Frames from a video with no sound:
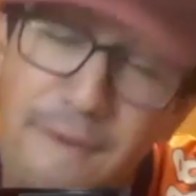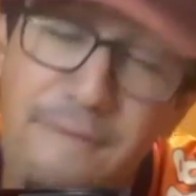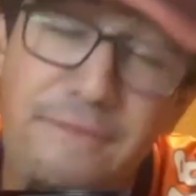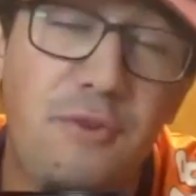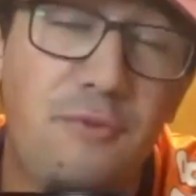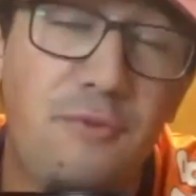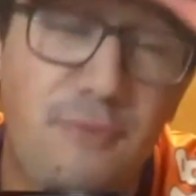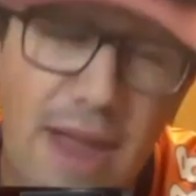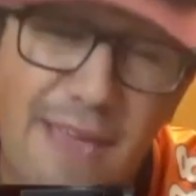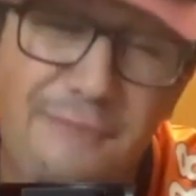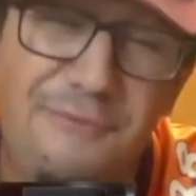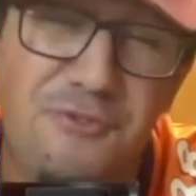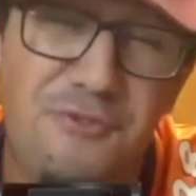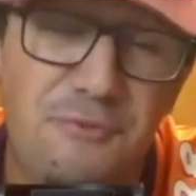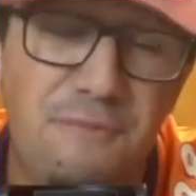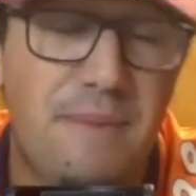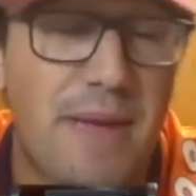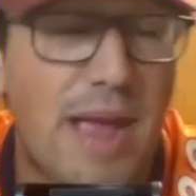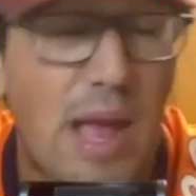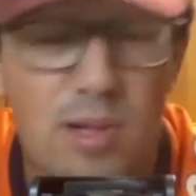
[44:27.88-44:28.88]
of the refs you
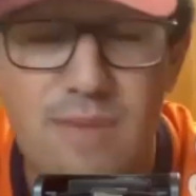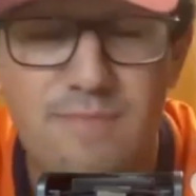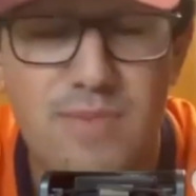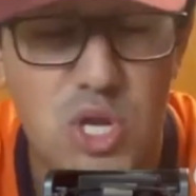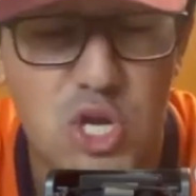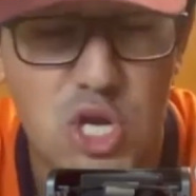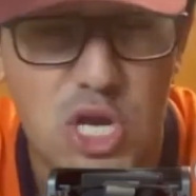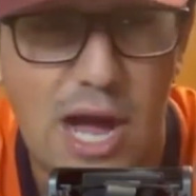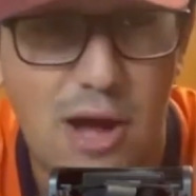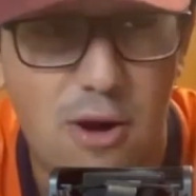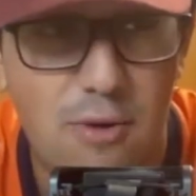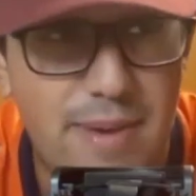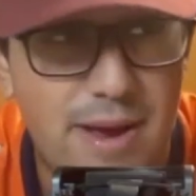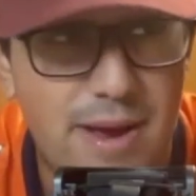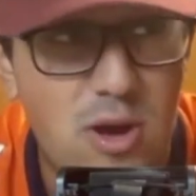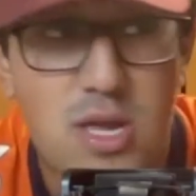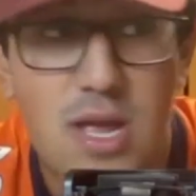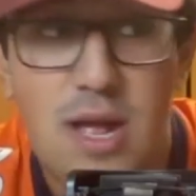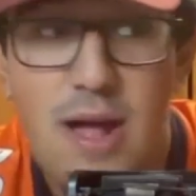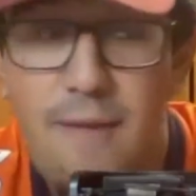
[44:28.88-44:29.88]
barely beat the chicago
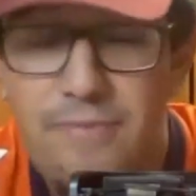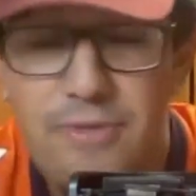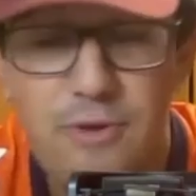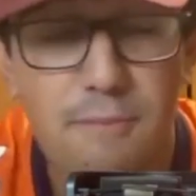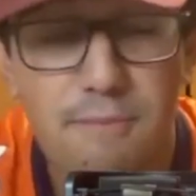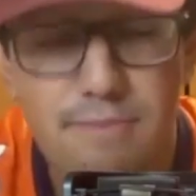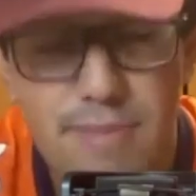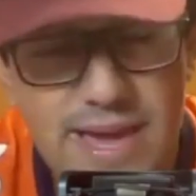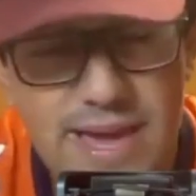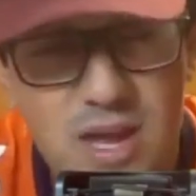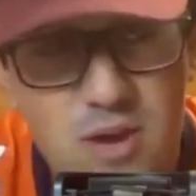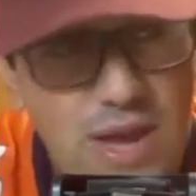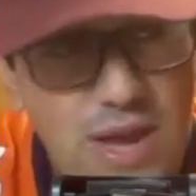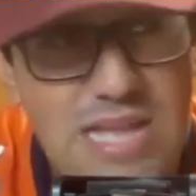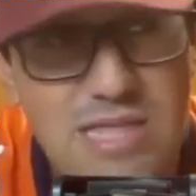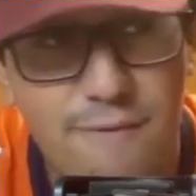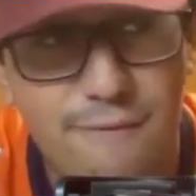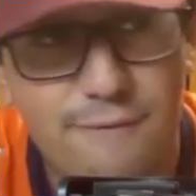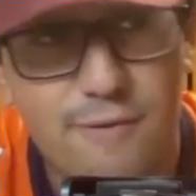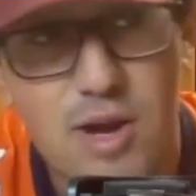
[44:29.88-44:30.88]
bears they were playing great
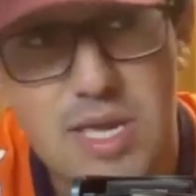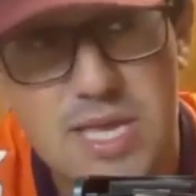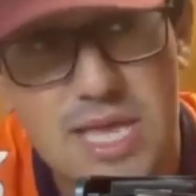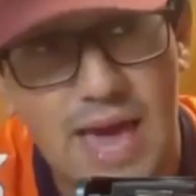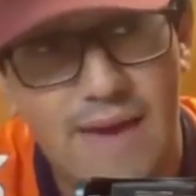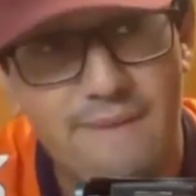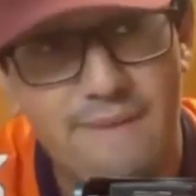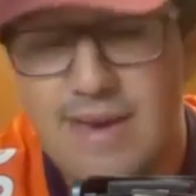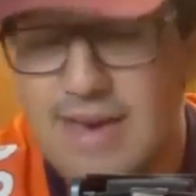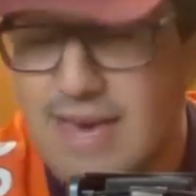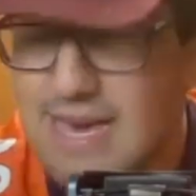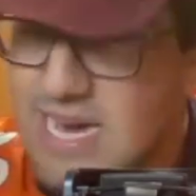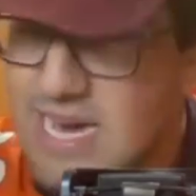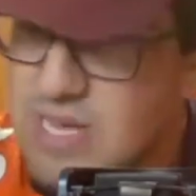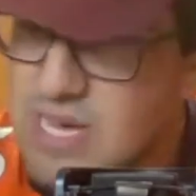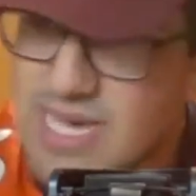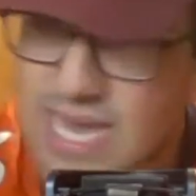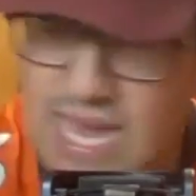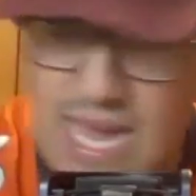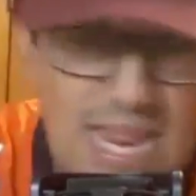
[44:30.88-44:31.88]
in the first half in
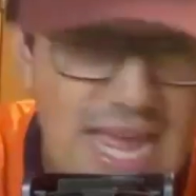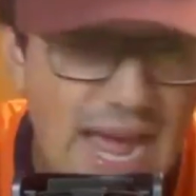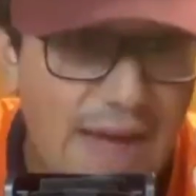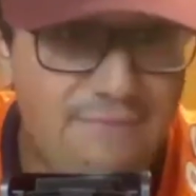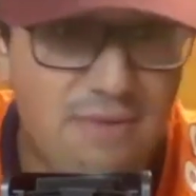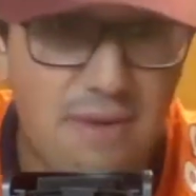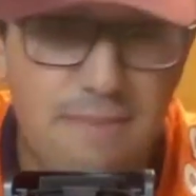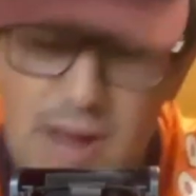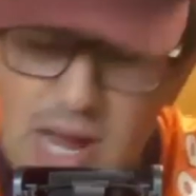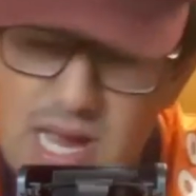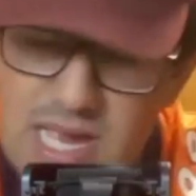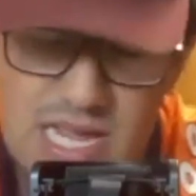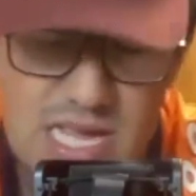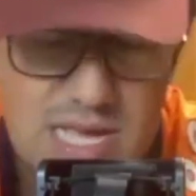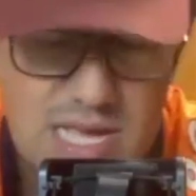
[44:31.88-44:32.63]
the second half the bears had a